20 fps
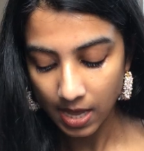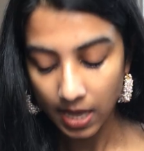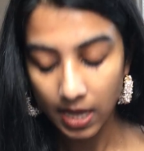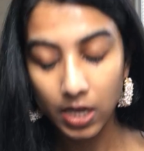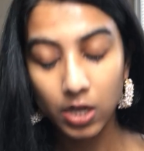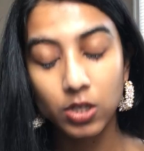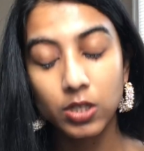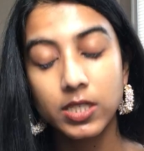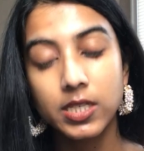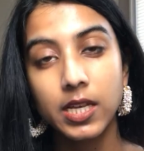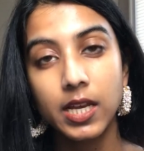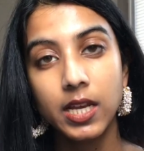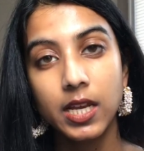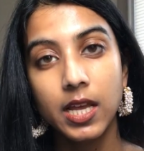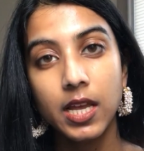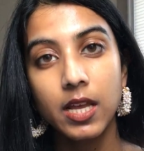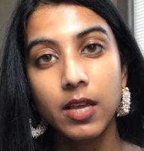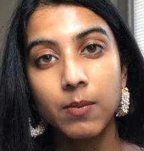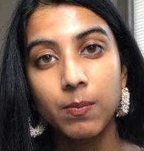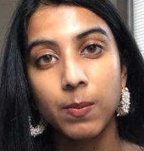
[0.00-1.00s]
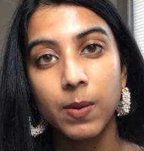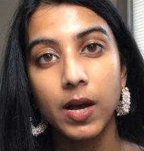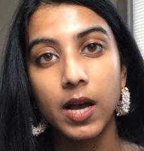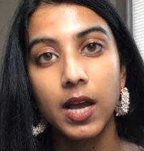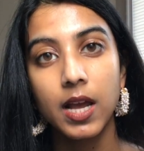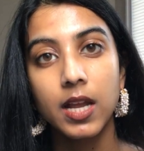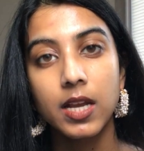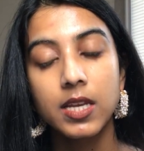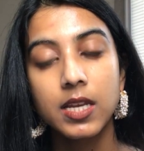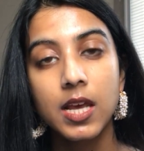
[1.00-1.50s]
irritating,
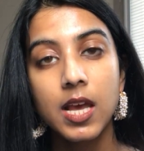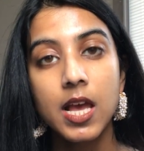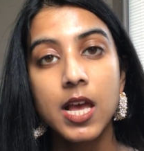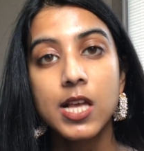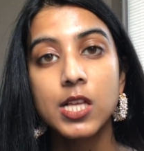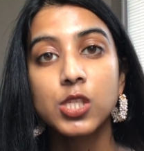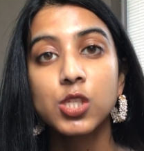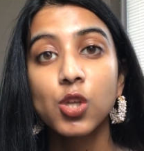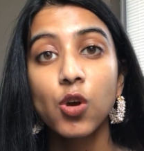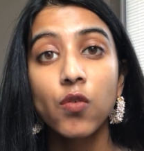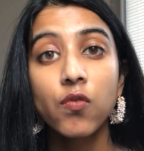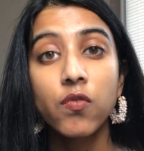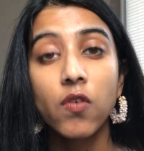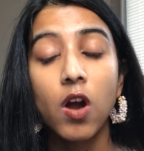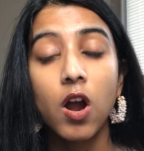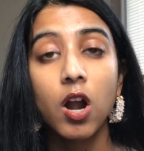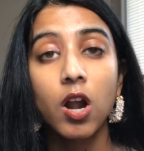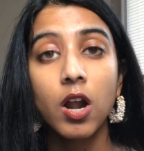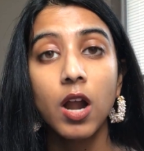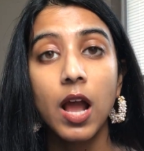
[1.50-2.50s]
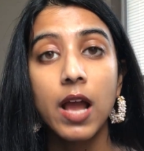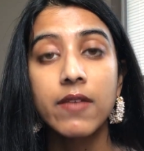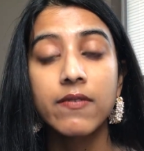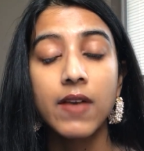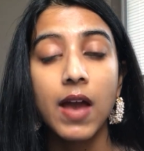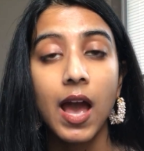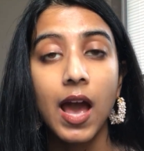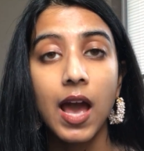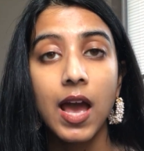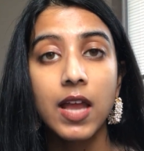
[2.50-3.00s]
but so far I've
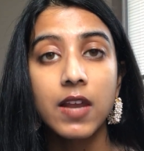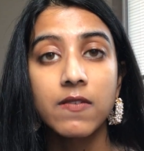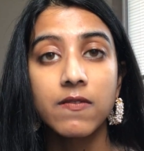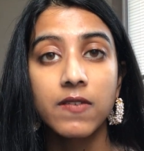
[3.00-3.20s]
had